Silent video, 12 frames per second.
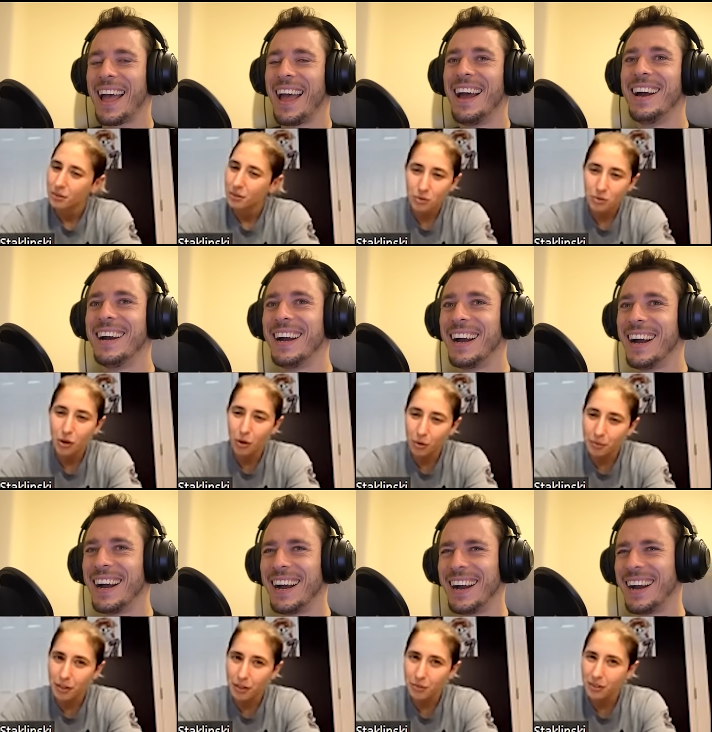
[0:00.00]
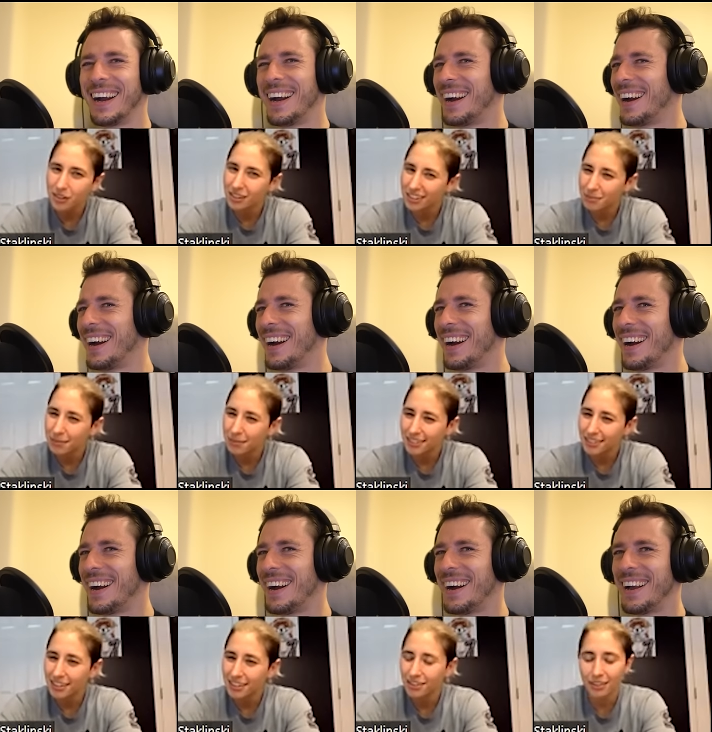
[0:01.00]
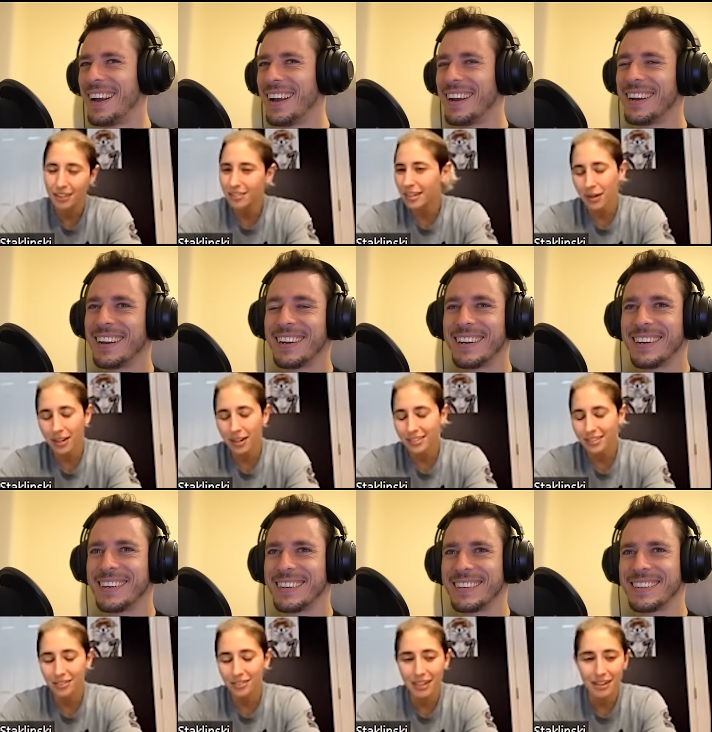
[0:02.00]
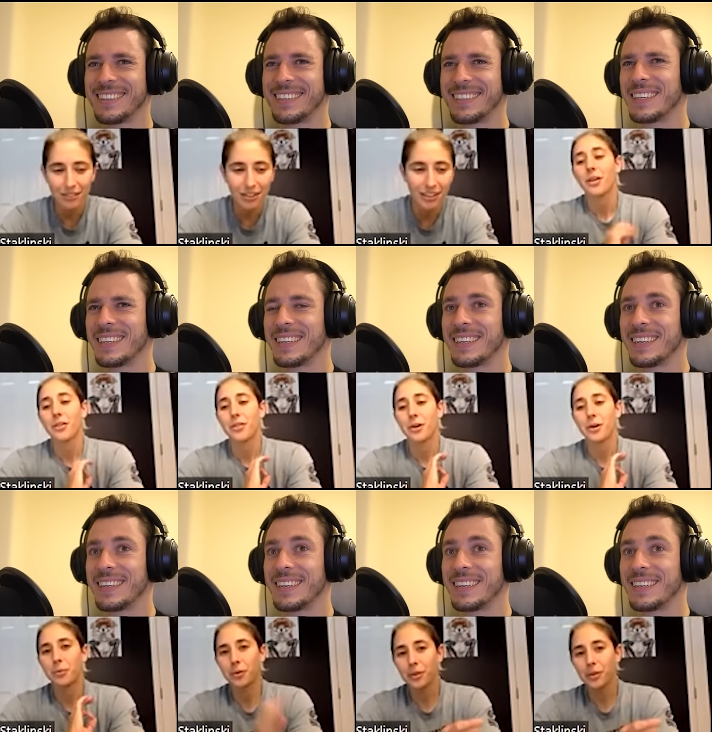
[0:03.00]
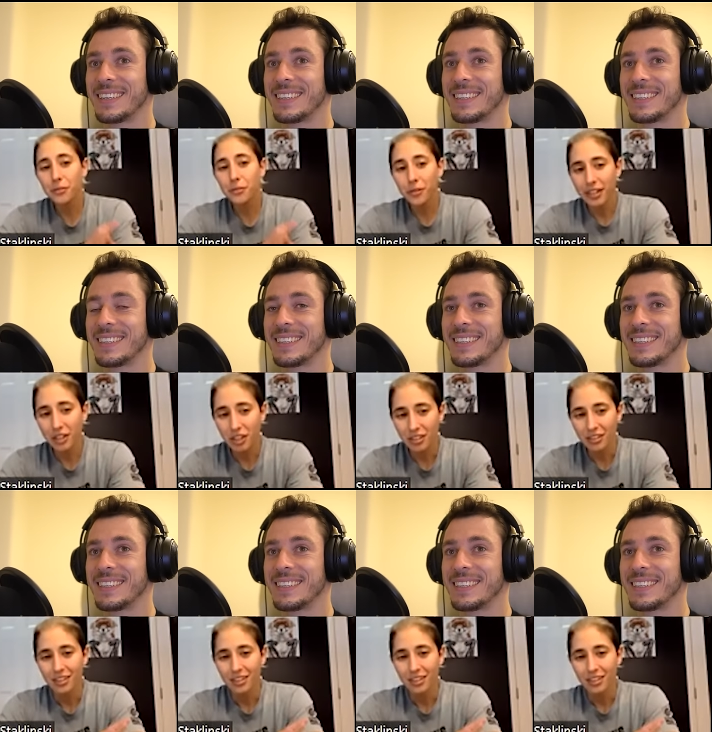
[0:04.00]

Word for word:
Speaker 1: you told me you did kickboxing, or they'll say boxing, whatever. And the proliferation